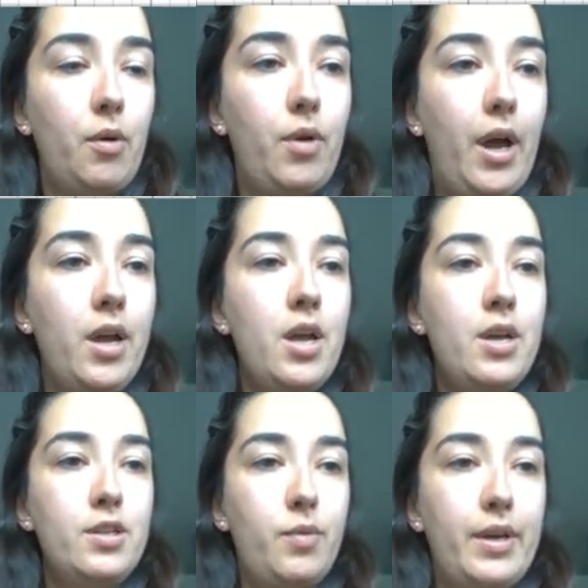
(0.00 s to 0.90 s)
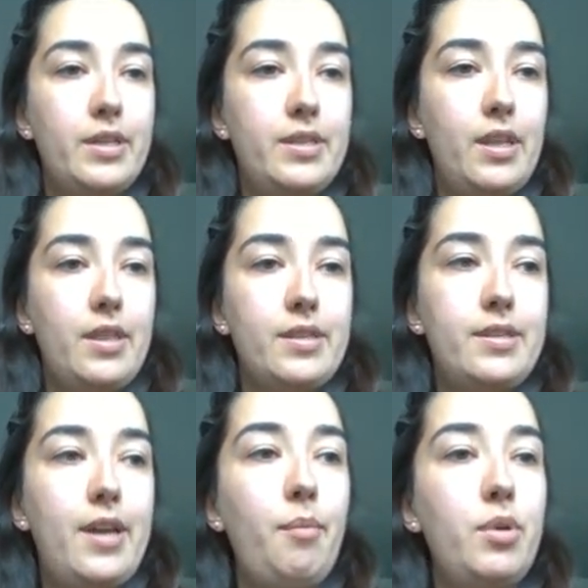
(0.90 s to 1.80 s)
Okay, so I can see that the
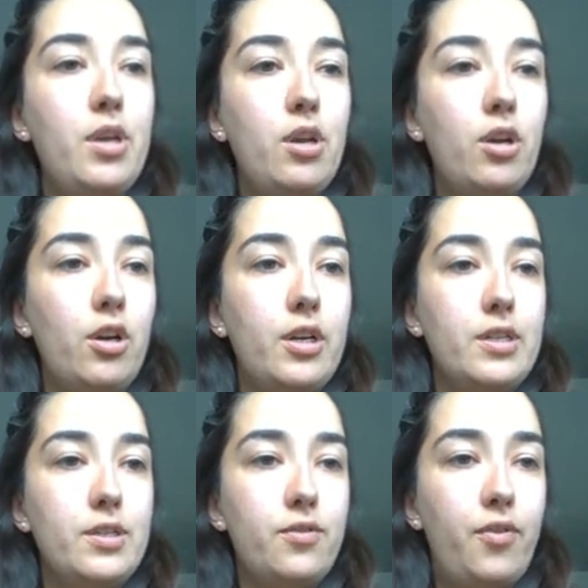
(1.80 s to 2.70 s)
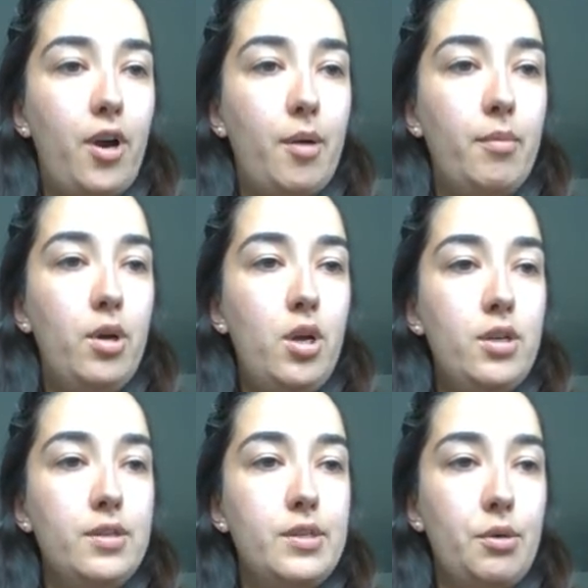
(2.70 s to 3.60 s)
step here is from
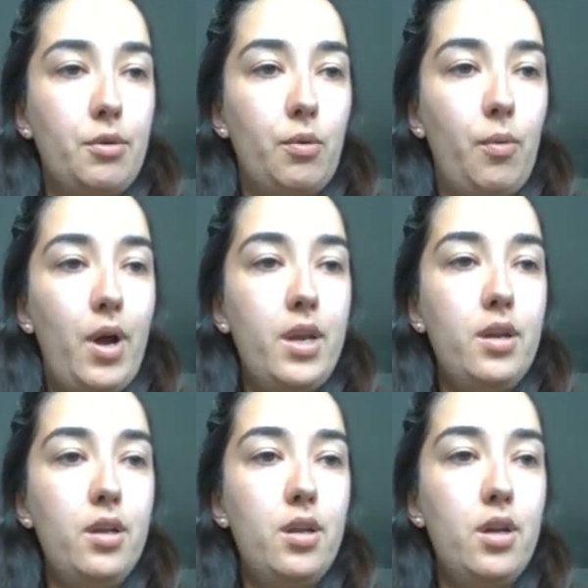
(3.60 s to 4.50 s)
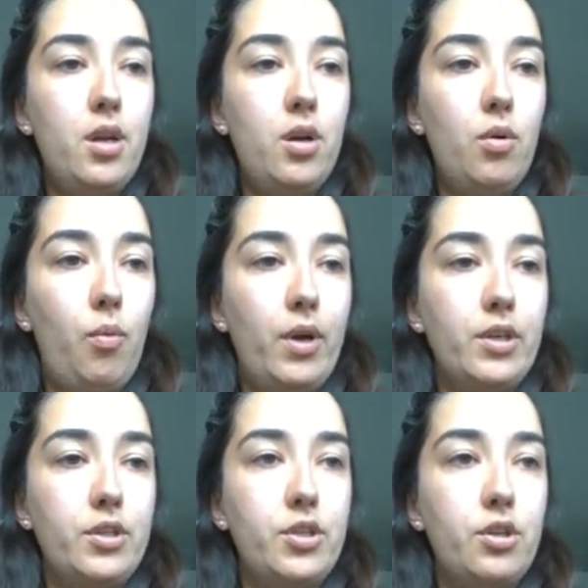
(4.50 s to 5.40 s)
0 to 1, 1
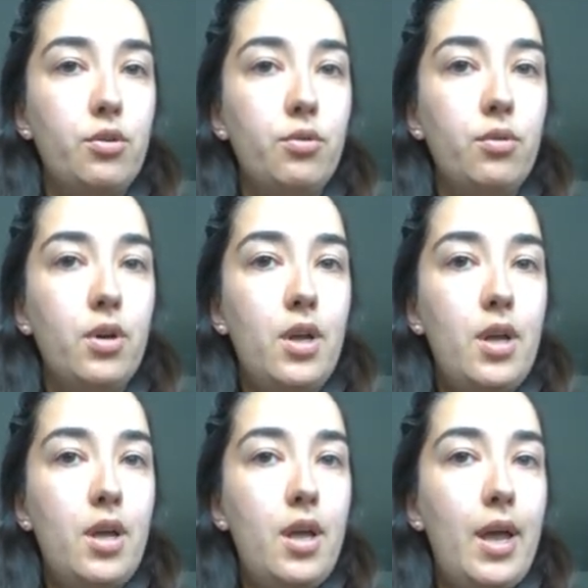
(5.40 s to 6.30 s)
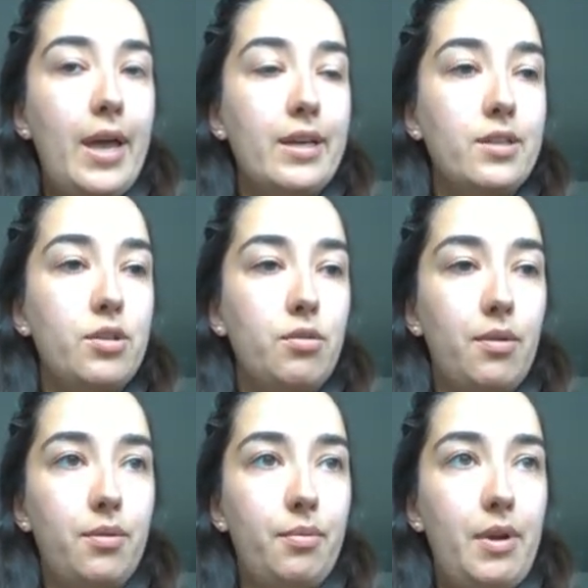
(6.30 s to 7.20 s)
to 2, and 2
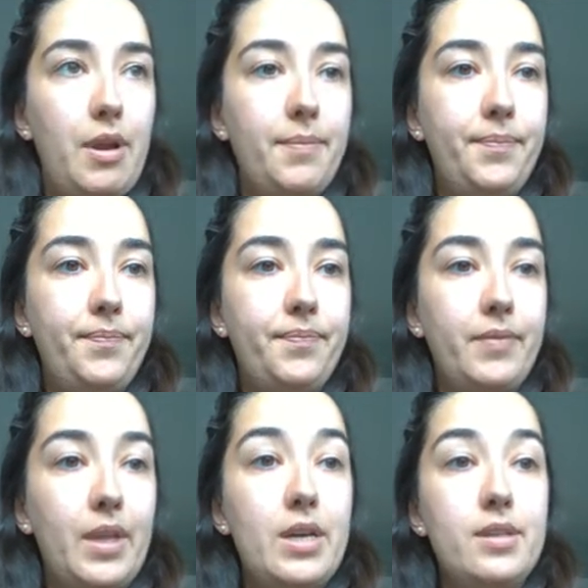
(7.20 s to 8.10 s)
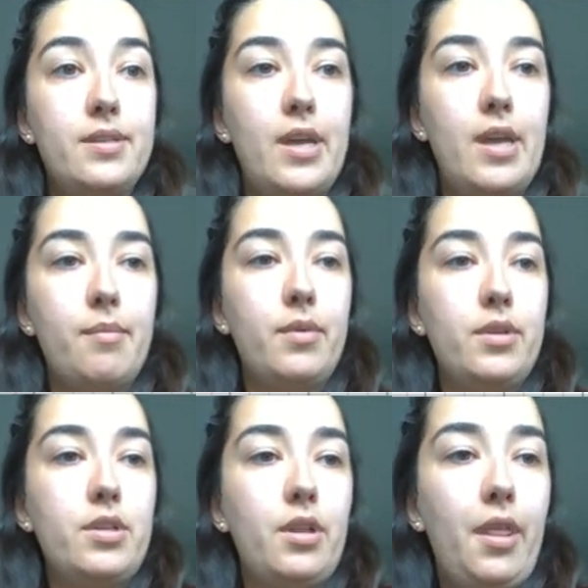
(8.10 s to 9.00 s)
to 3. Same
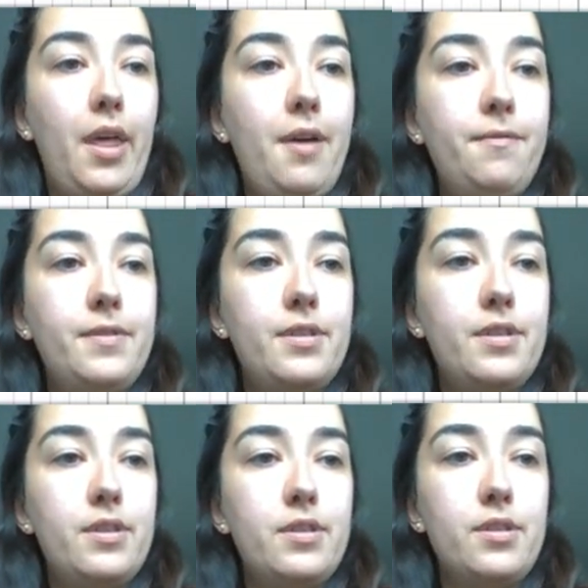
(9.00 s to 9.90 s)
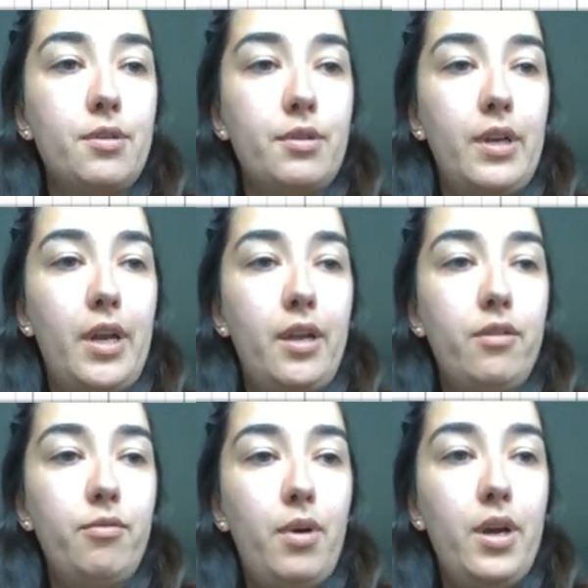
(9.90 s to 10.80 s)
to the left, 0 to
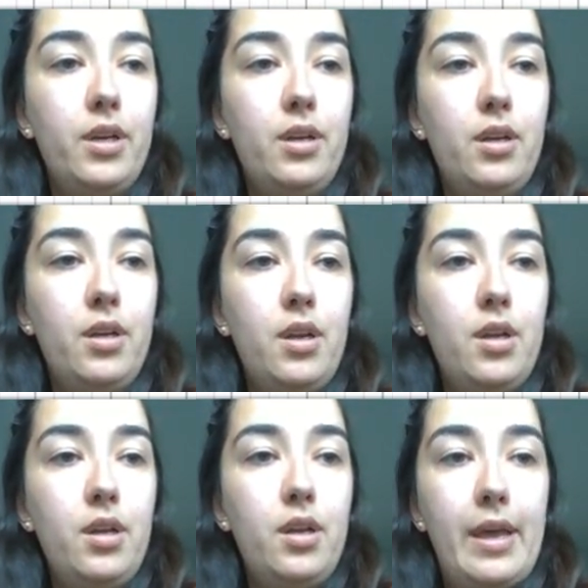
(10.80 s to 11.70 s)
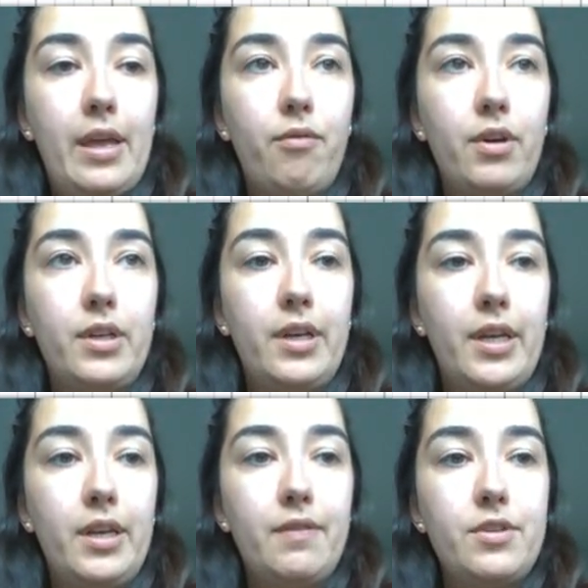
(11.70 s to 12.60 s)
-1, -1
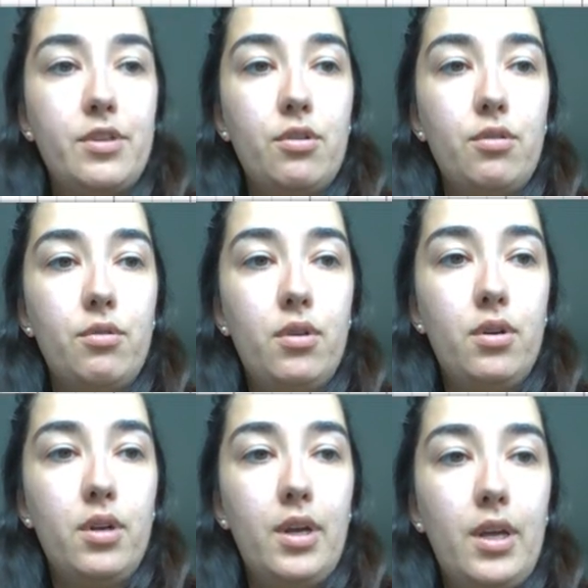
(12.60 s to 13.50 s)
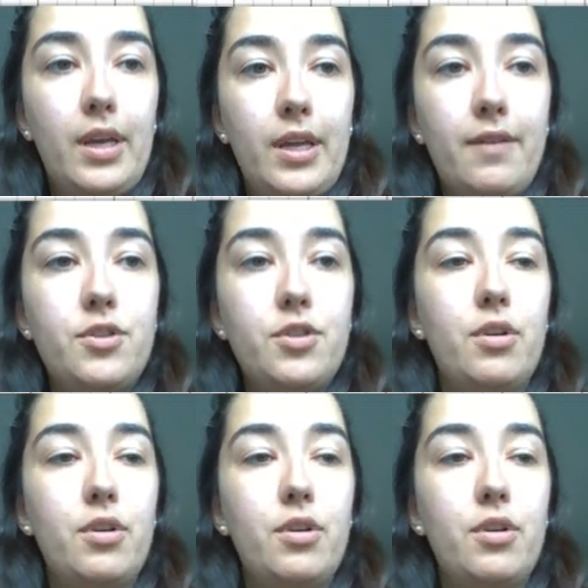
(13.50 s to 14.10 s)
to -2, and -2 to